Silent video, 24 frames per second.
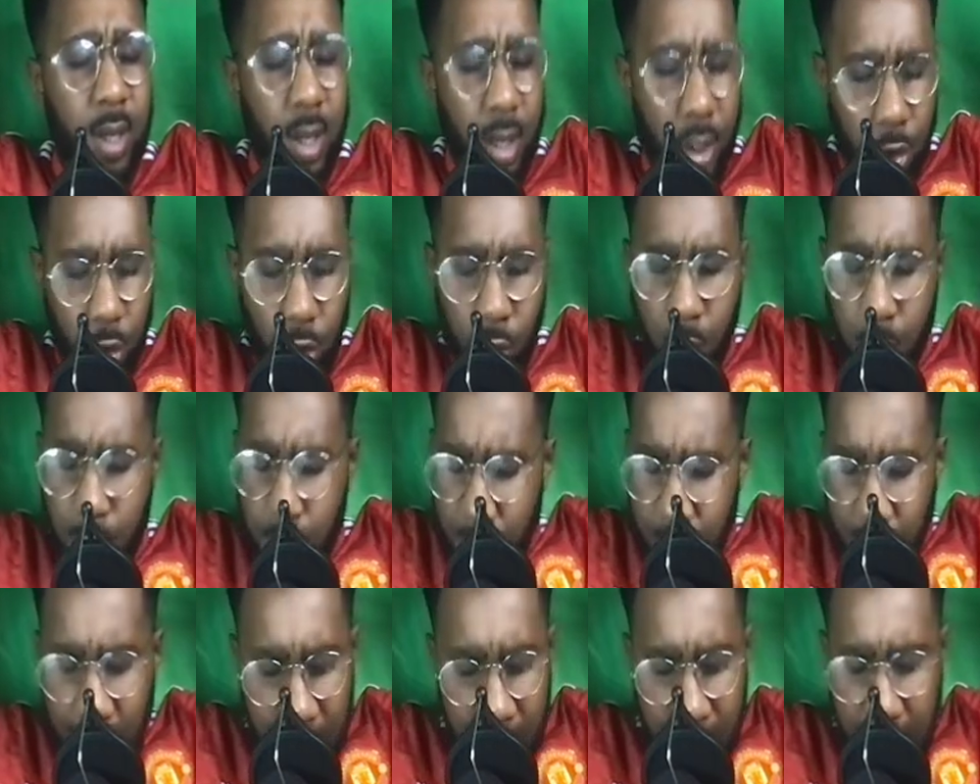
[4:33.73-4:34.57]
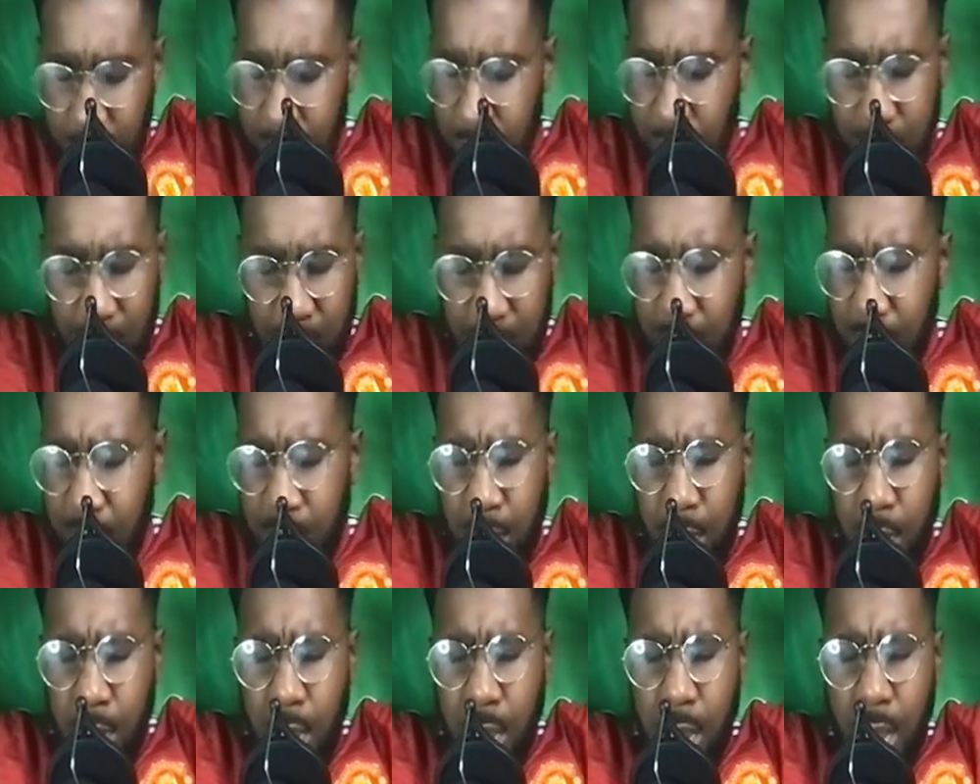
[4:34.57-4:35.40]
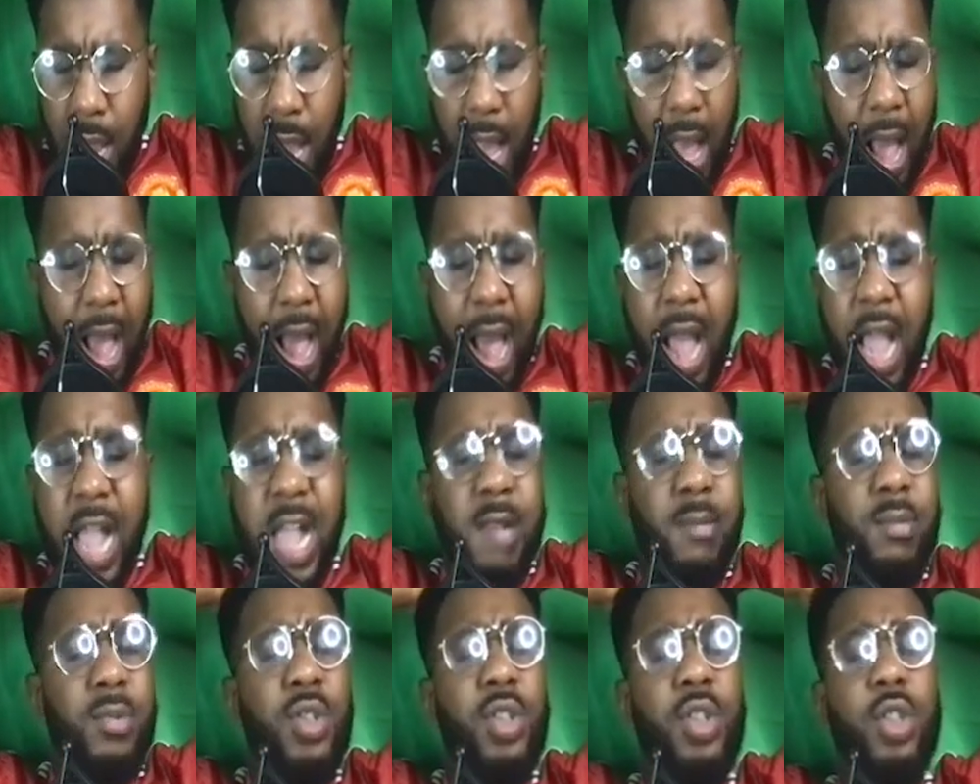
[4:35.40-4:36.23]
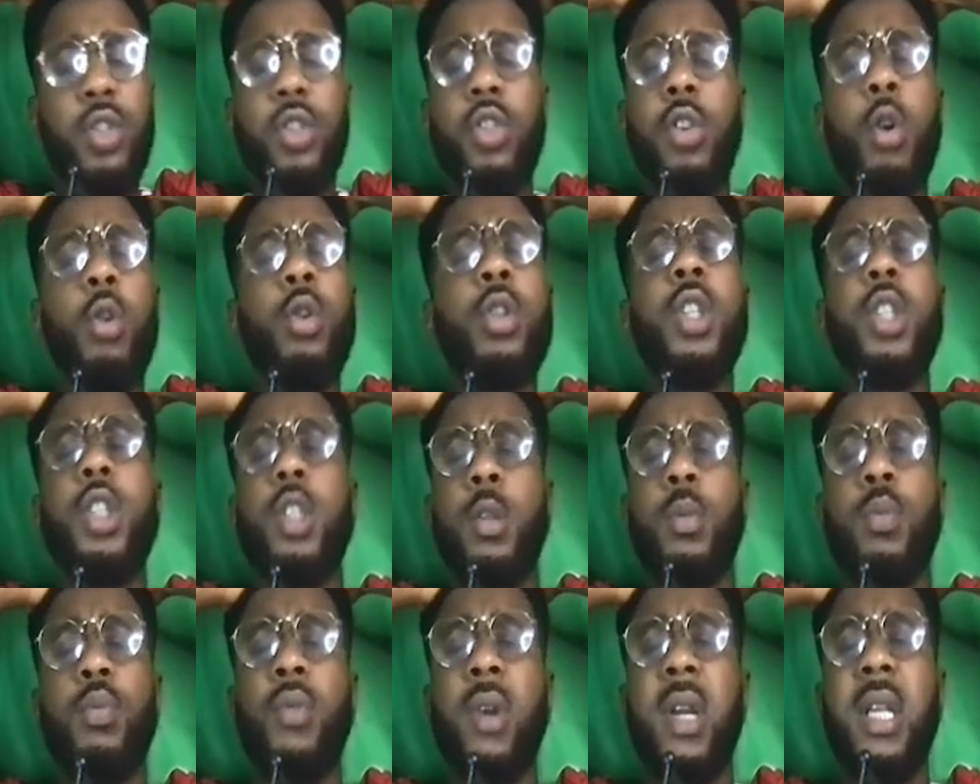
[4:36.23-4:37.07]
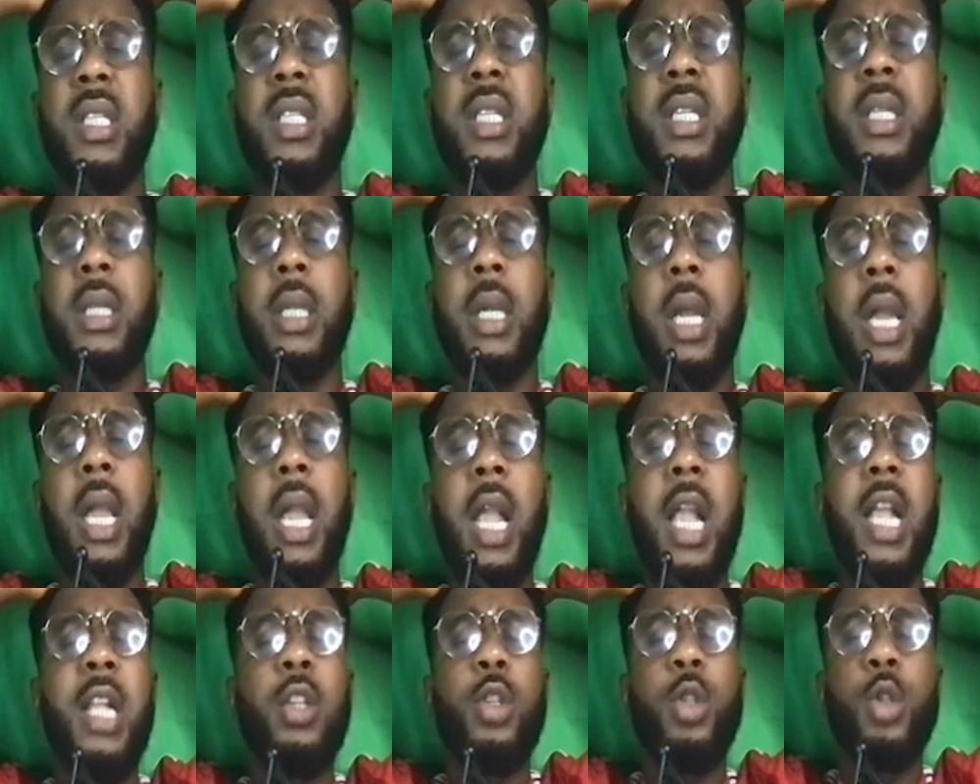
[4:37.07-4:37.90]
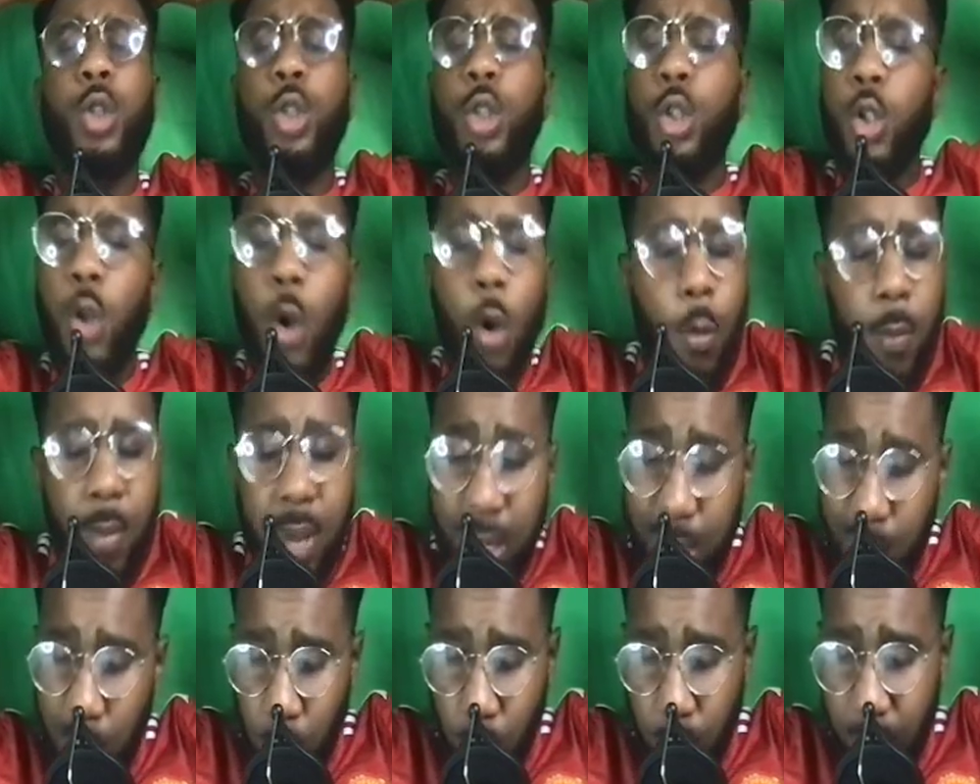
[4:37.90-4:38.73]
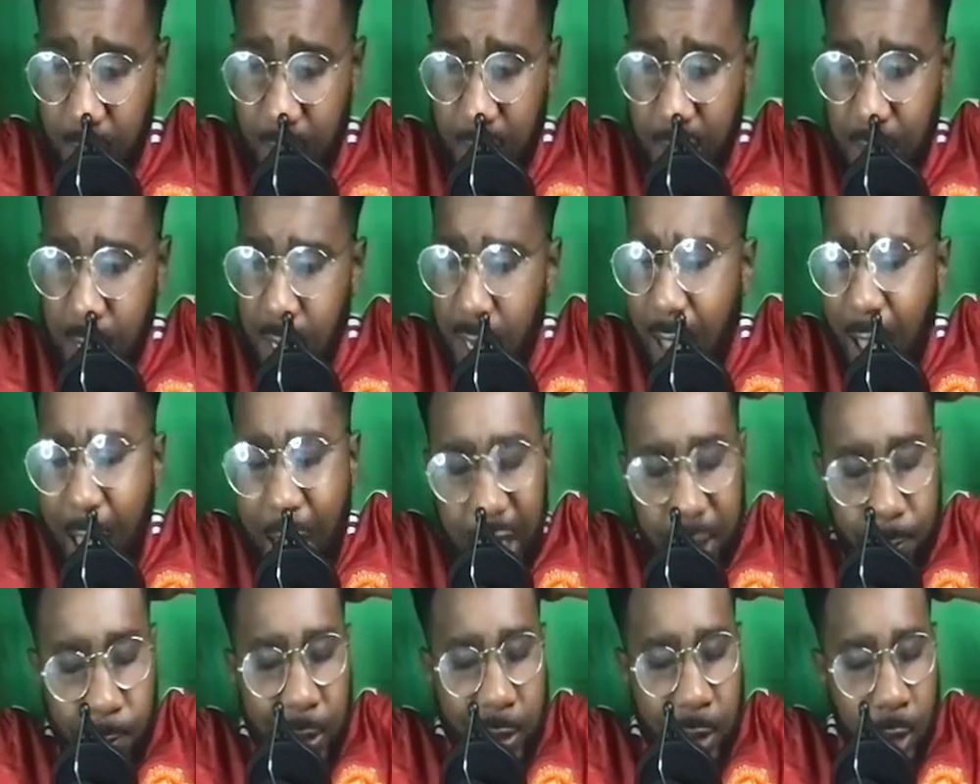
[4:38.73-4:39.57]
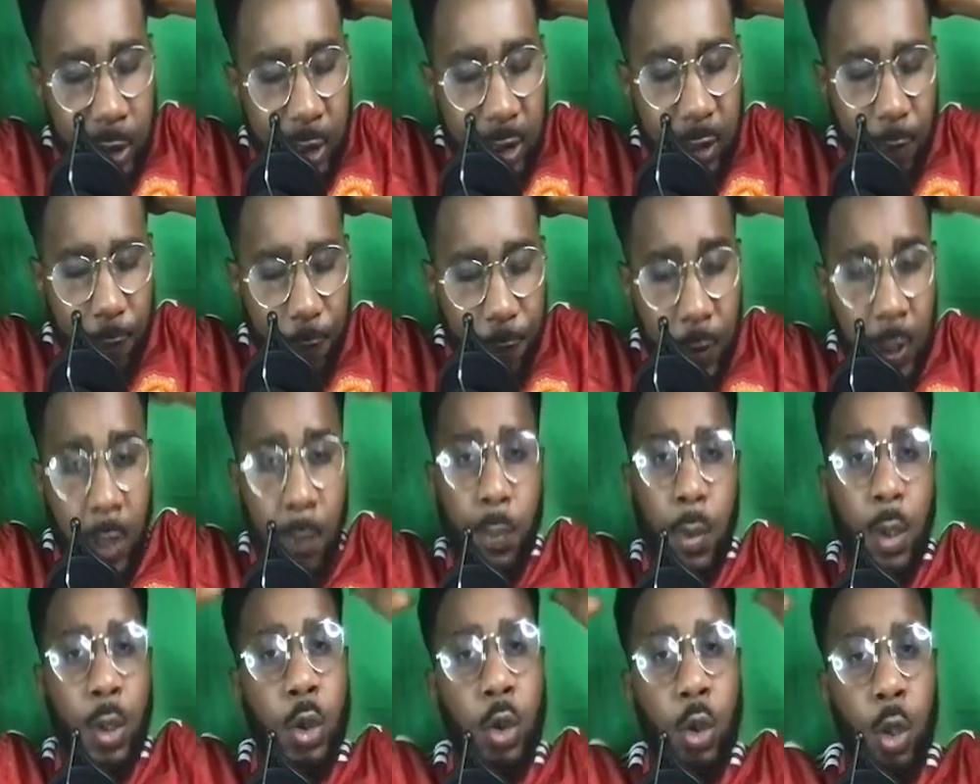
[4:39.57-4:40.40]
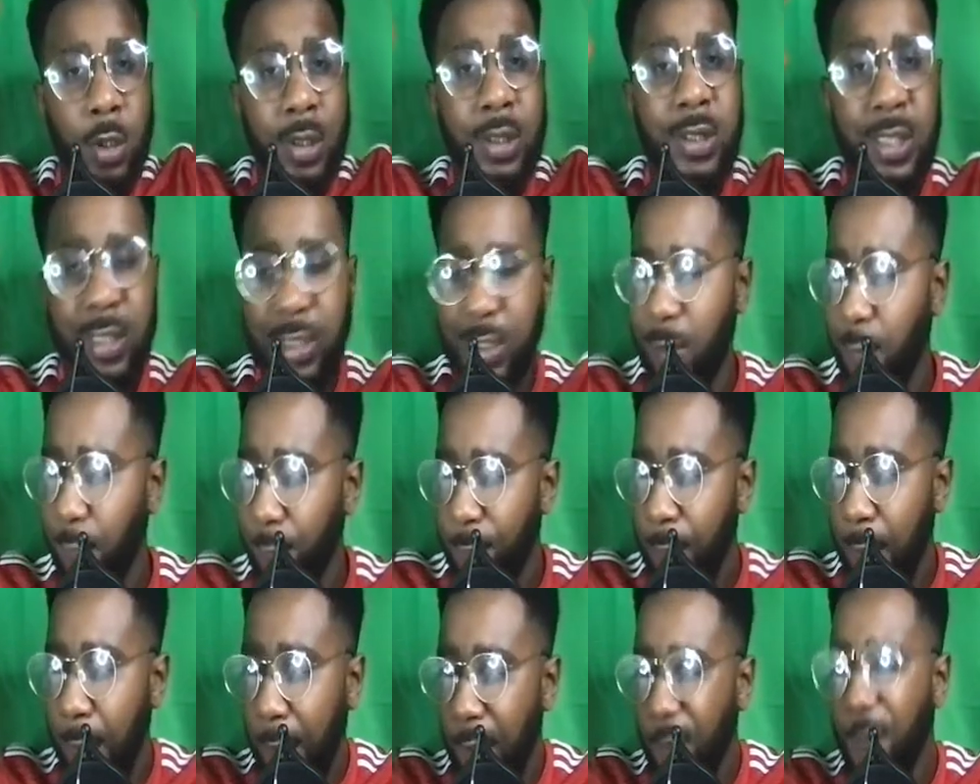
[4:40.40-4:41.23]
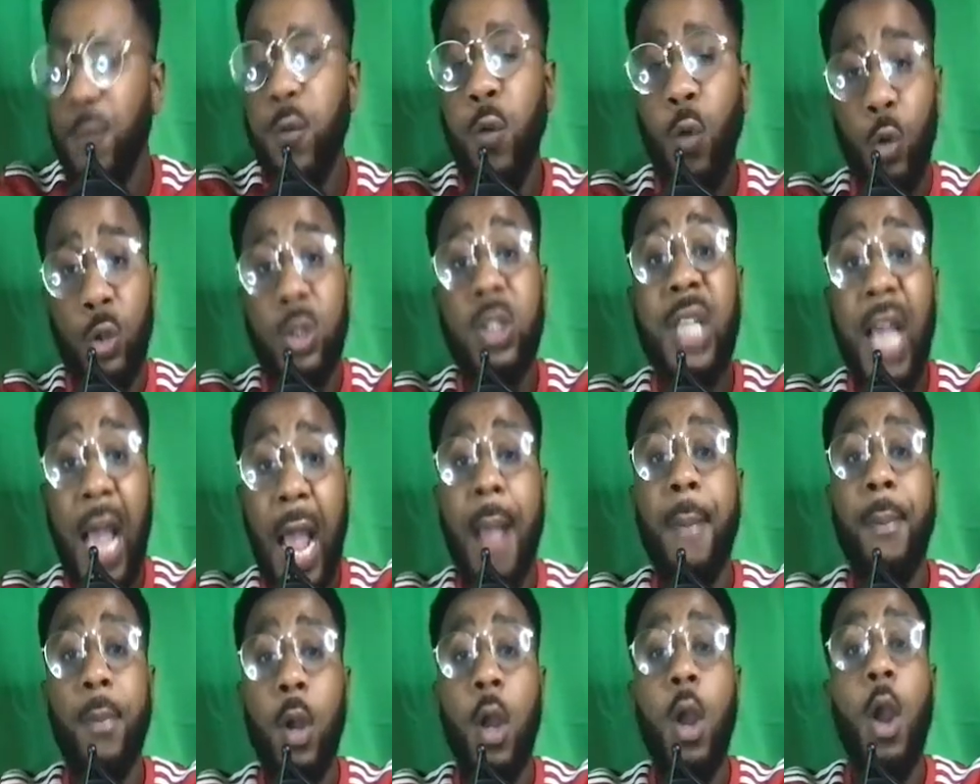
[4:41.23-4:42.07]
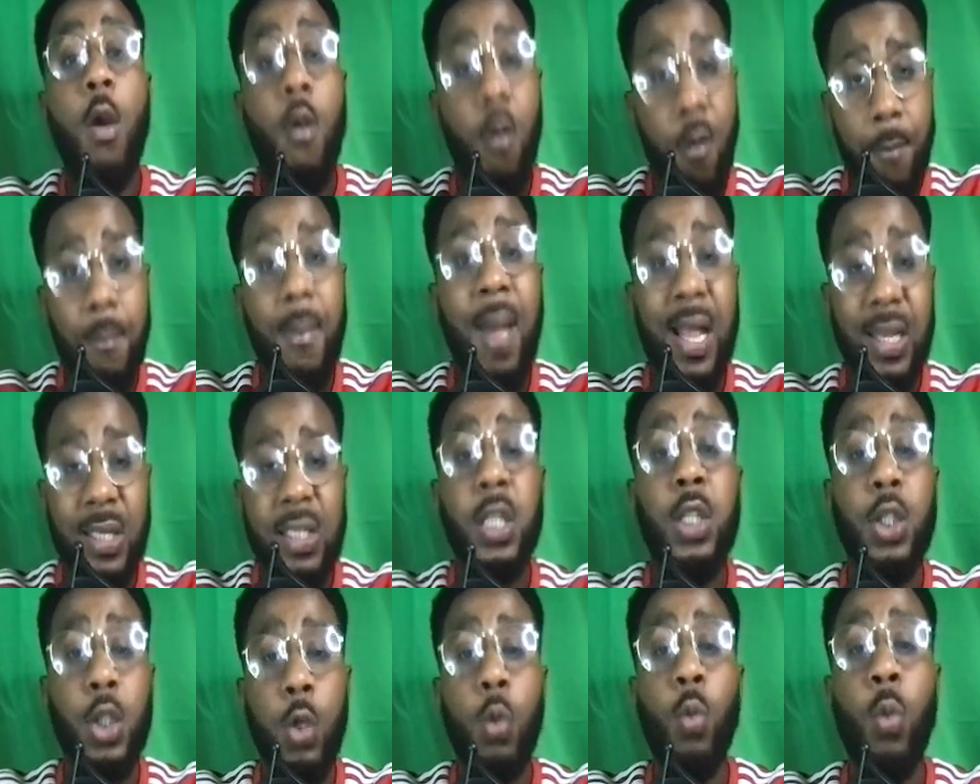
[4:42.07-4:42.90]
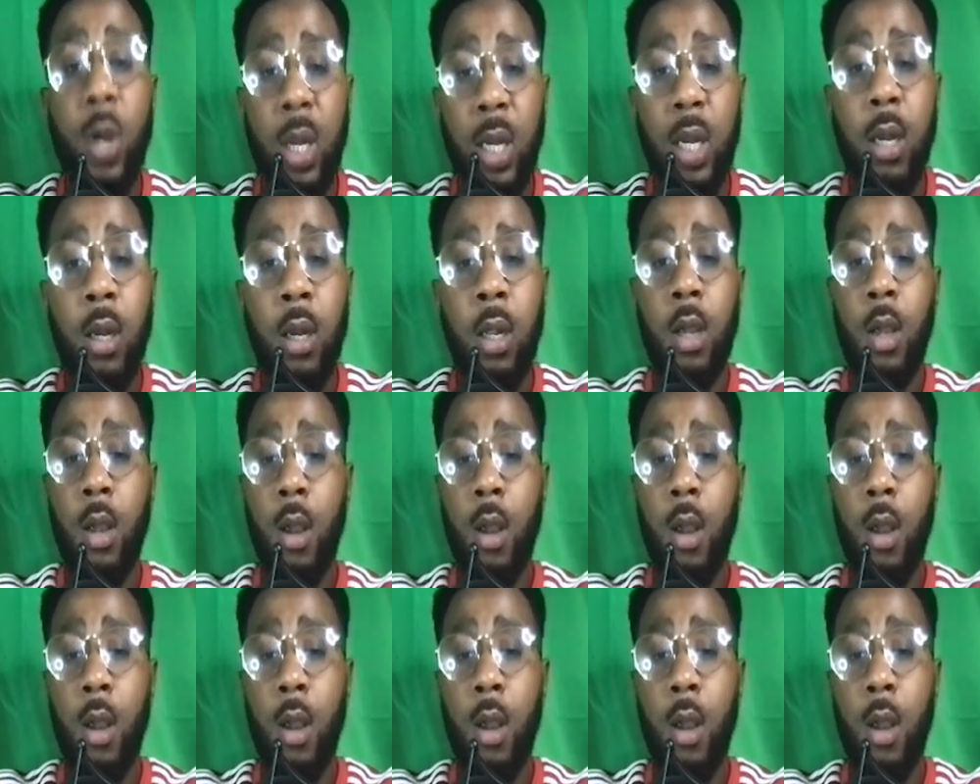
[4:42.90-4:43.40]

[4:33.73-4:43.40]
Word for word: Tremendously. I am so disappointed in so many ways. I expected the defeat, but not this defeat. Full time with Man City winning